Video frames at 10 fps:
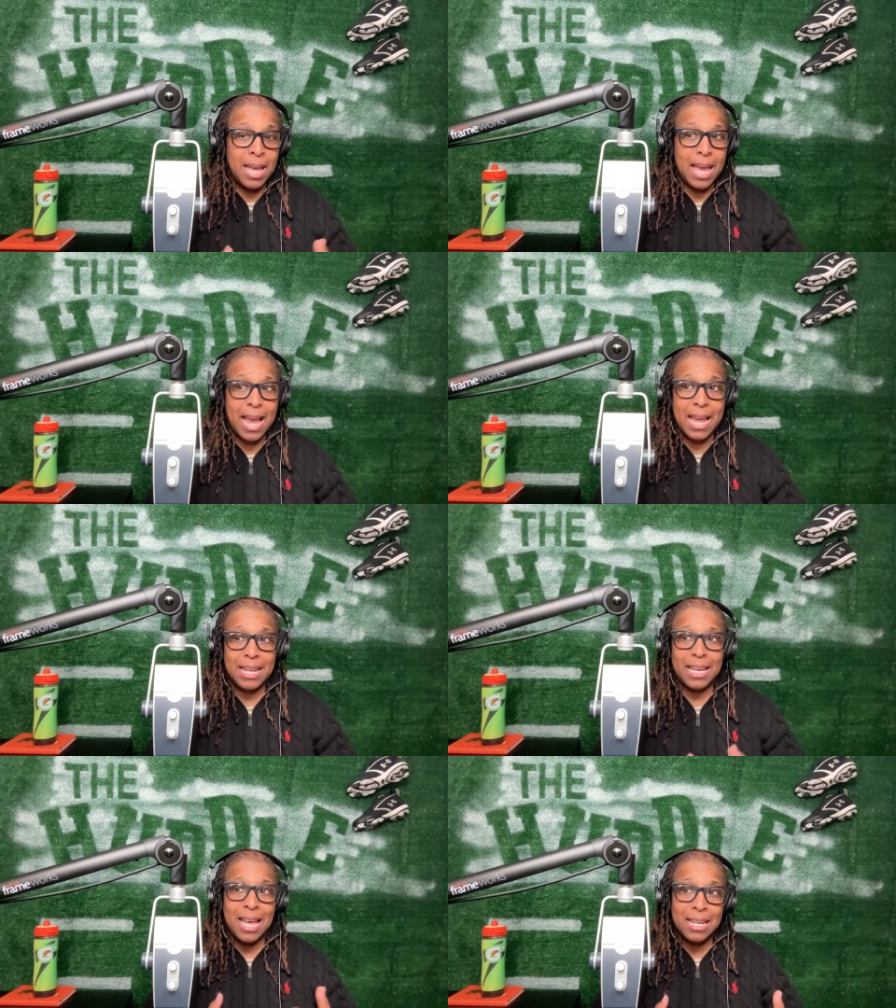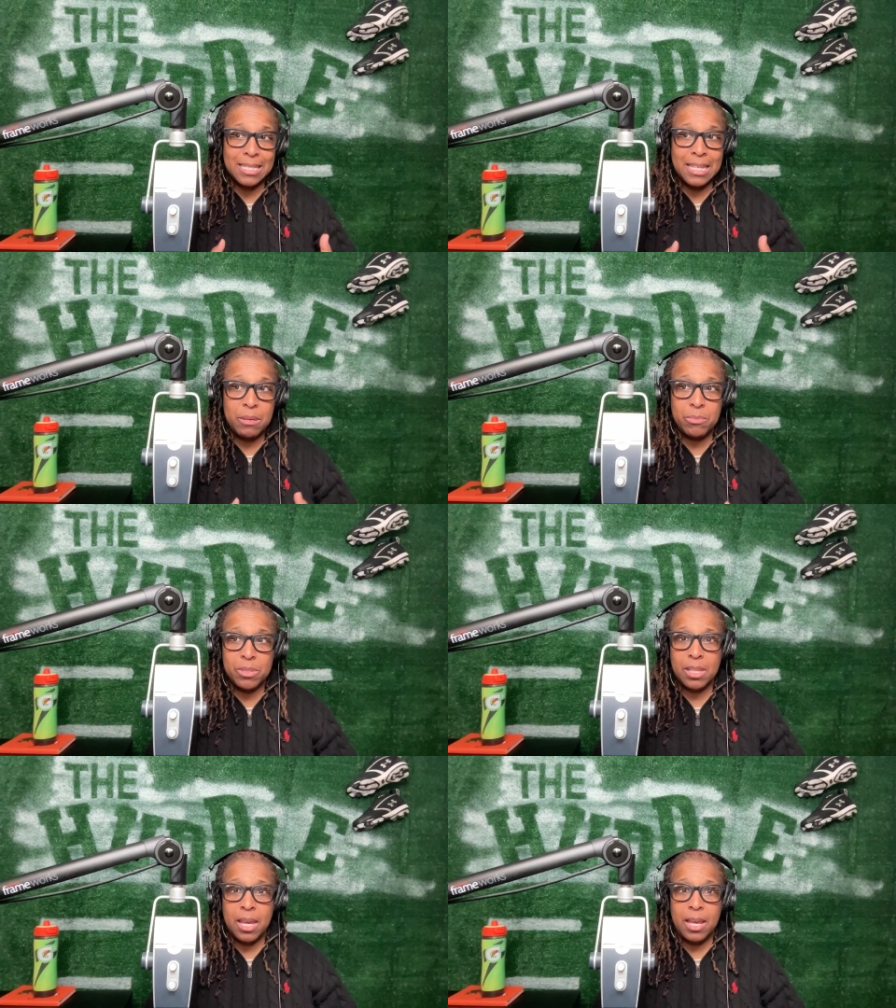And it kind of seems
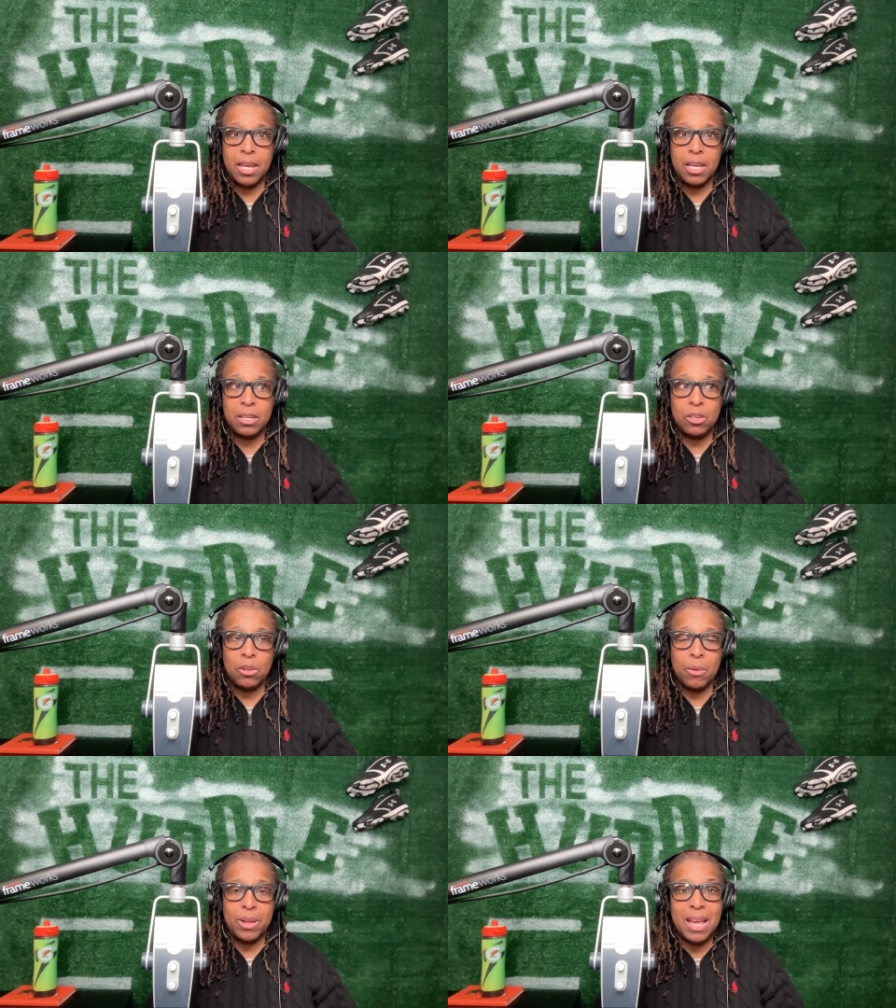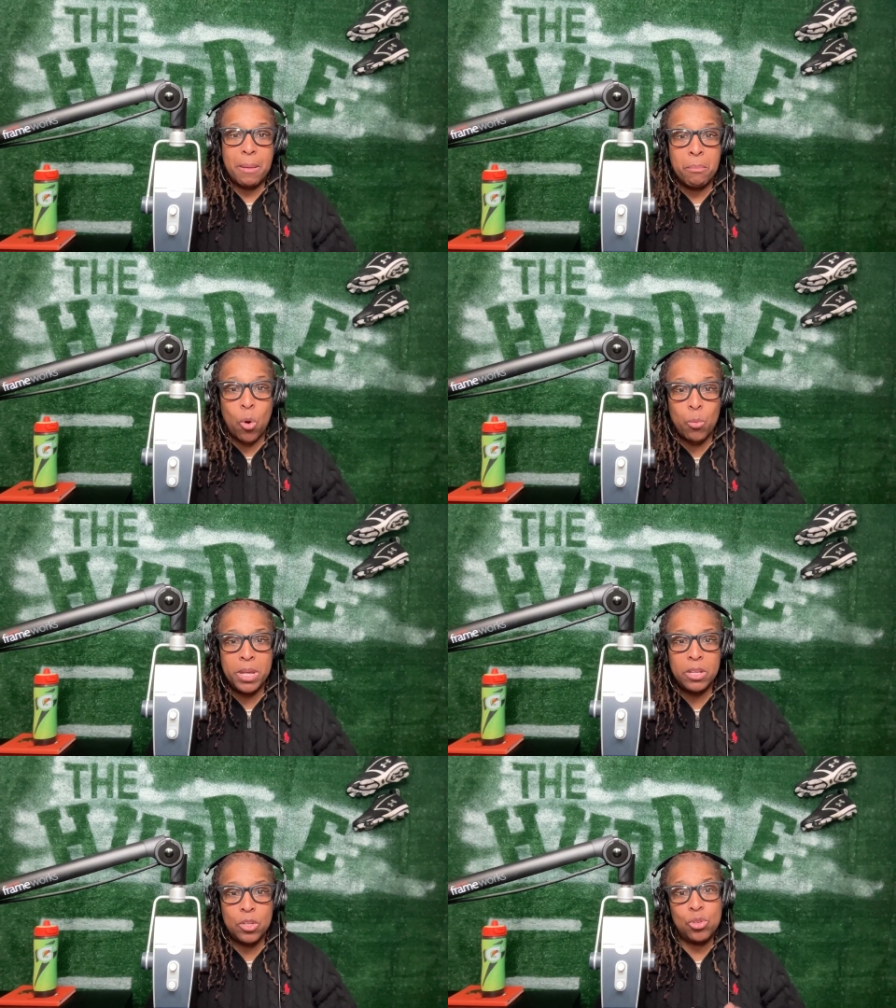like, in that
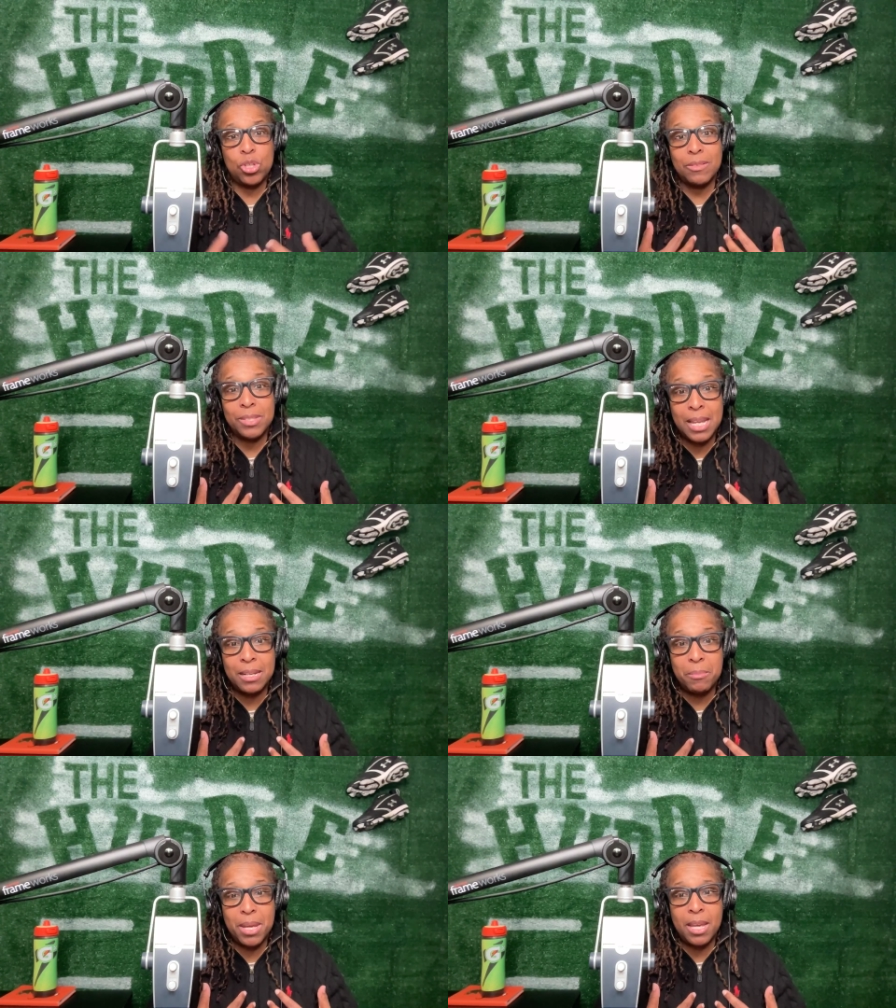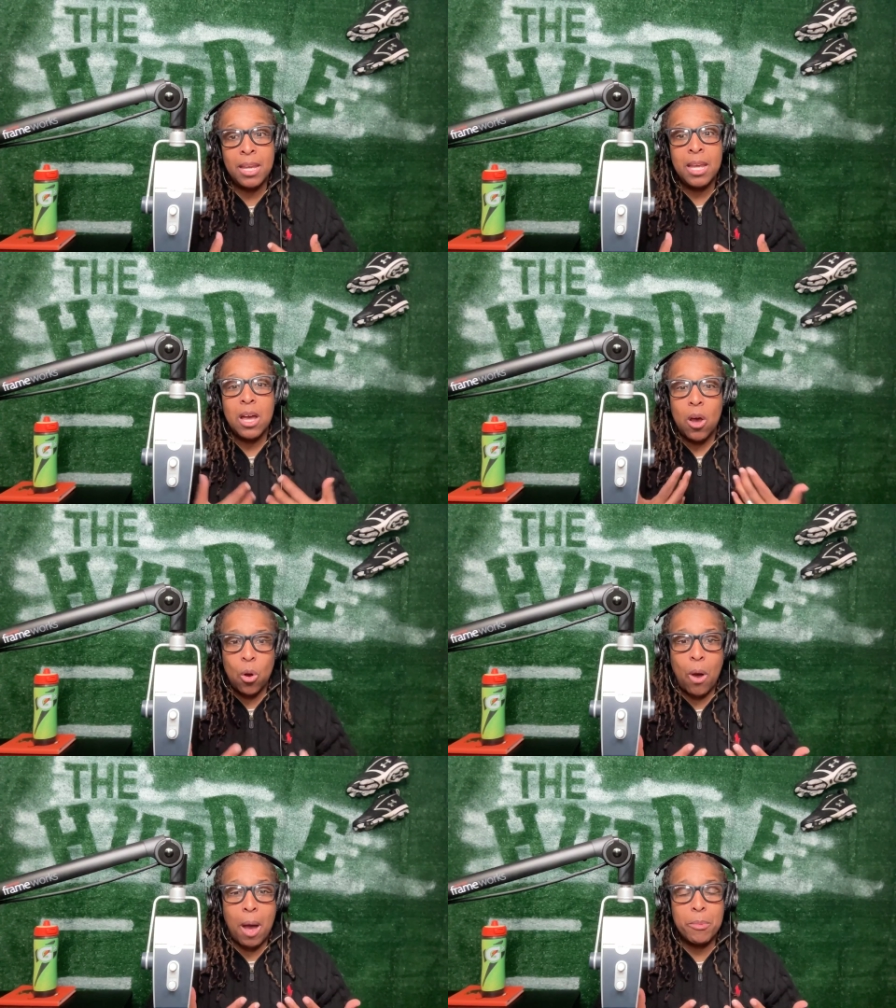moment, you should have said to me,
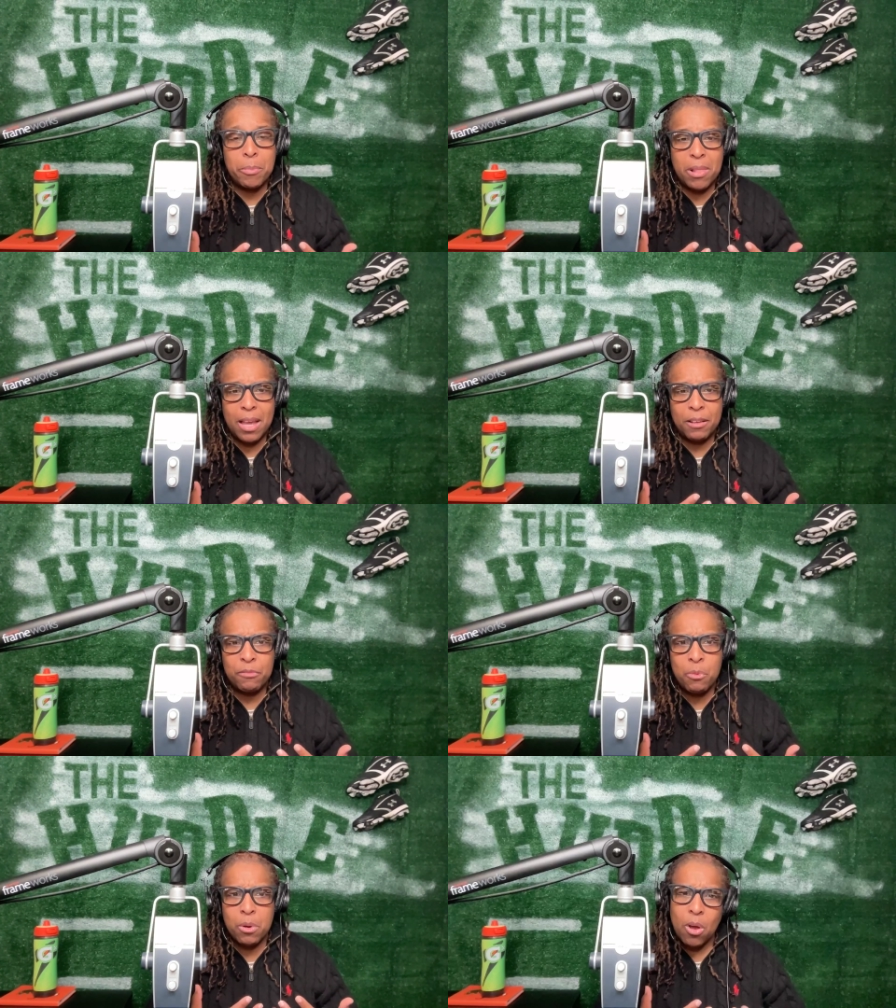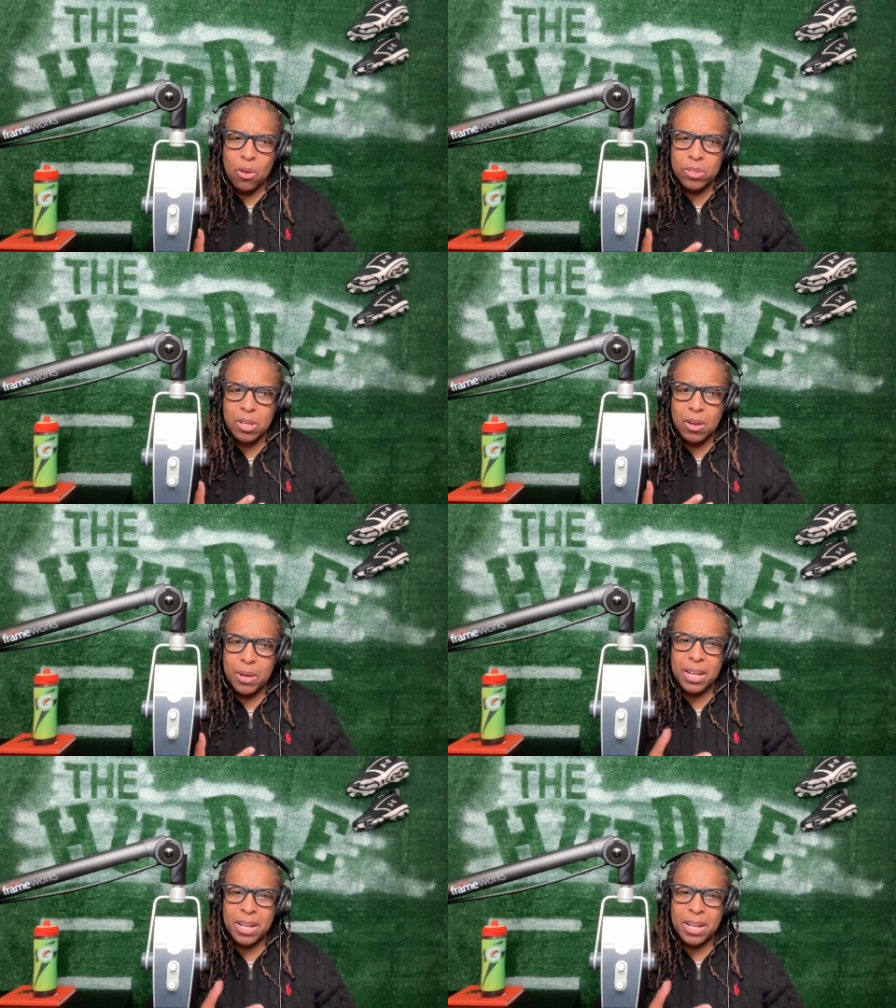'Oh, I'm applying for it also.'